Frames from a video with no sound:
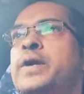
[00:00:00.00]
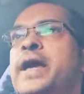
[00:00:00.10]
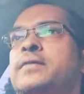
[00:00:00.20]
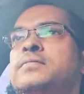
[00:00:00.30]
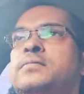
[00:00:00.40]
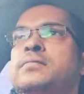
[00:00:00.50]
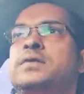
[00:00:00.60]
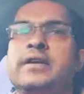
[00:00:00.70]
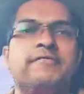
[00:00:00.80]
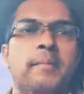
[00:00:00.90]
get
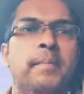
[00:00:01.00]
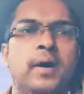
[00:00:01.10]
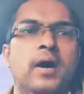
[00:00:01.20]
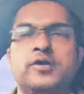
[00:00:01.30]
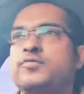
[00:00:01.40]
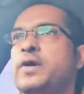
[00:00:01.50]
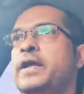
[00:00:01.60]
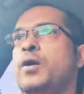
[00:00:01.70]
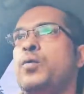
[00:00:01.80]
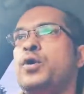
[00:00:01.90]
different perks, right?
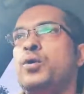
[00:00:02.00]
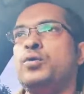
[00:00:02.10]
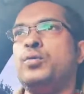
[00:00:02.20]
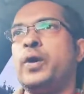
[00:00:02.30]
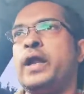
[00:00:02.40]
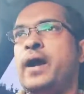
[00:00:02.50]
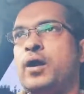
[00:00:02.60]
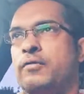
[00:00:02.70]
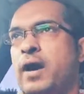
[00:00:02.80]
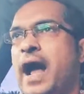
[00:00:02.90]
We're gonna
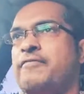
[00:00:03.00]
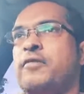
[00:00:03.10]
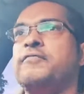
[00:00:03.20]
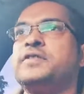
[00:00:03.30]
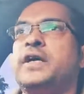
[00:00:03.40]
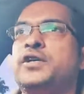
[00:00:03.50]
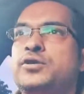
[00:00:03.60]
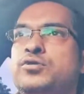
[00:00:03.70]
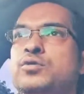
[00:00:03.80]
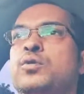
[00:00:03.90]
have
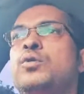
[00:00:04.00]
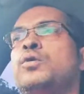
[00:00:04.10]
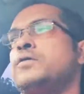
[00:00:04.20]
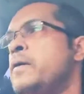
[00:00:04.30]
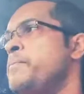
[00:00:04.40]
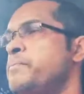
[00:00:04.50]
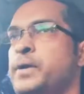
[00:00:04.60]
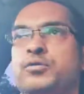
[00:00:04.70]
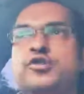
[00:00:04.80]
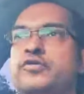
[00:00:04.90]
conversations, talk,
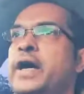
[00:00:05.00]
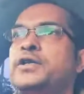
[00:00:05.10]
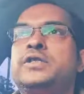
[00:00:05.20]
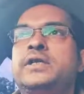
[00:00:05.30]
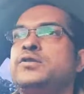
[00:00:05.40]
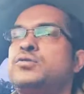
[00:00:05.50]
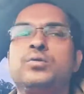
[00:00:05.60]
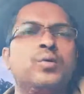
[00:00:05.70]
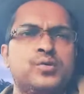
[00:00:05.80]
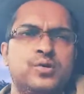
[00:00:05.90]
build strategies, do
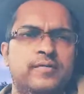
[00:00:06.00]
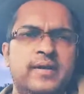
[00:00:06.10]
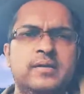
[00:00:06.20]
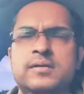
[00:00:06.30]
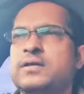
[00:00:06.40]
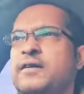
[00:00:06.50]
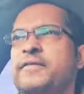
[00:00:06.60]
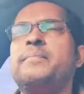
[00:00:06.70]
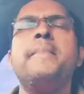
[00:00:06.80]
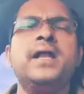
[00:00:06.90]
all sorts of other stuff,
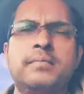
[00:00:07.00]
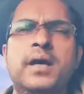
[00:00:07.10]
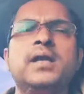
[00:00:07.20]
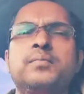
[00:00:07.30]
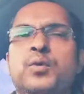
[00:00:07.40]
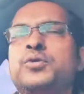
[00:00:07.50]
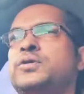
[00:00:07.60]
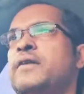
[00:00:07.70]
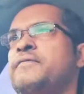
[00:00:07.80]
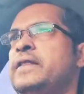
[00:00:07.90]
and many more
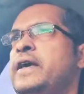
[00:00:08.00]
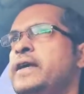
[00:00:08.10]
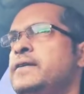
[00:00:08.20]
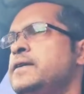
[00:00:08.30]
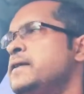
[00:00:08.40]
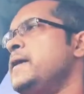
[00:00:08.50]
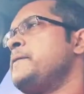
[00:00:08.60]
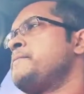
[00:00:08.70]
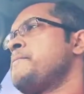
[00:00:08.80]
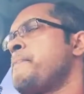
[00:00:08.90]
stuff in there, hidden in there.
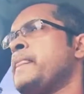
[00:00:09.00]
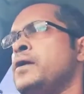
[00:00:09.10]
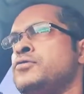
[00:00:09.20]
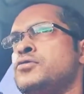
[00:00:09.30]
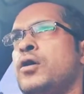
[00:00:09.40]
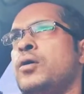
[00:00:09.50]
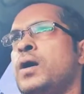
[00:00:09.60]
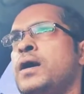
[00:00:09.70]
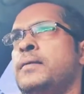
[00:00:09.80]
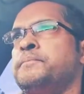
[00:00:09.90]

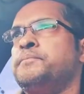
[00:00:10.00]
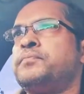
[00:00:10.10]
So